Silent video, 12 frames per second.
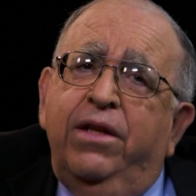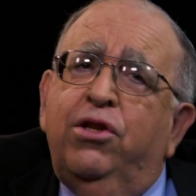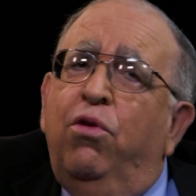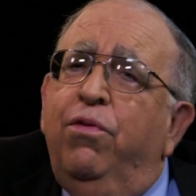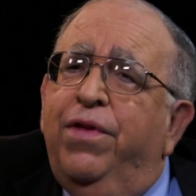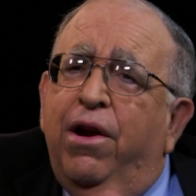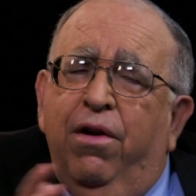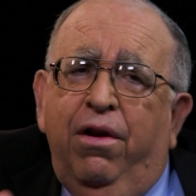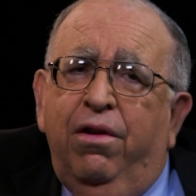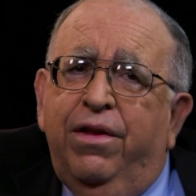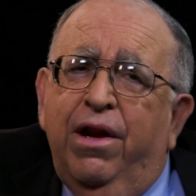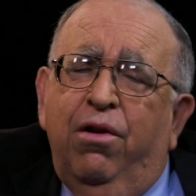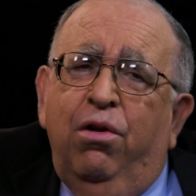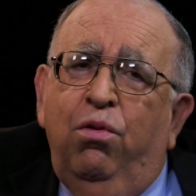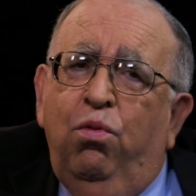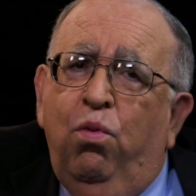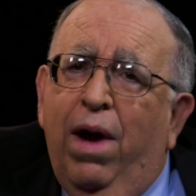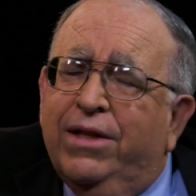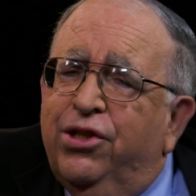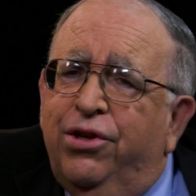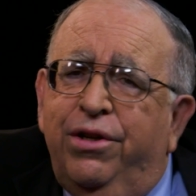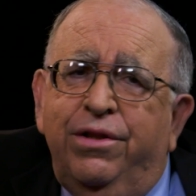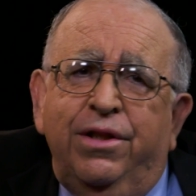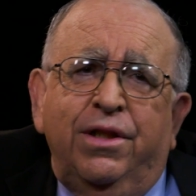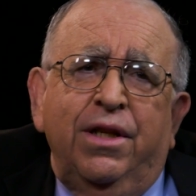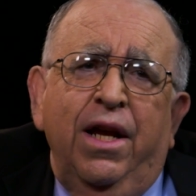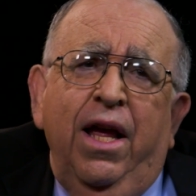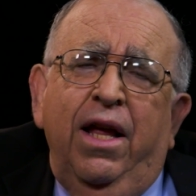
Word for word: So there are westerns.